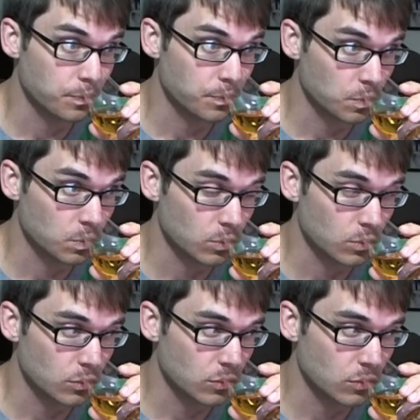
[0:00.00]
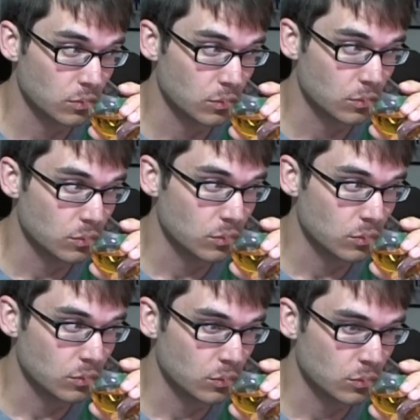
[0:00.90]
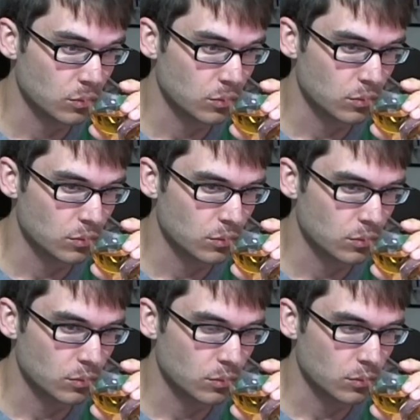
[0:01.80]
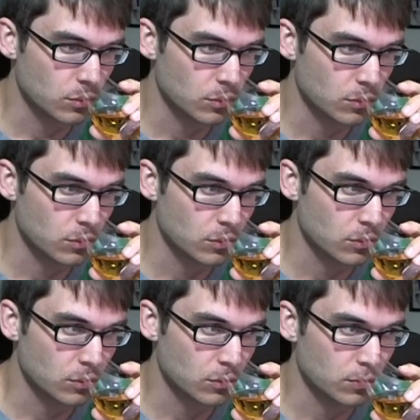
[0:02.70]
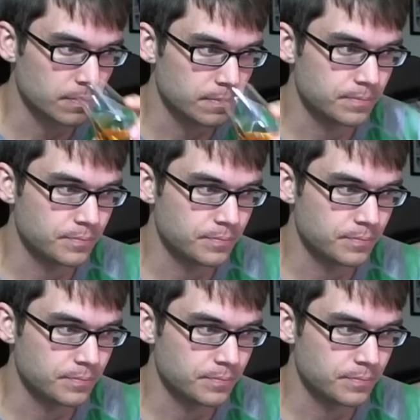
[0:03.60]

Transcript: Nobody speaks.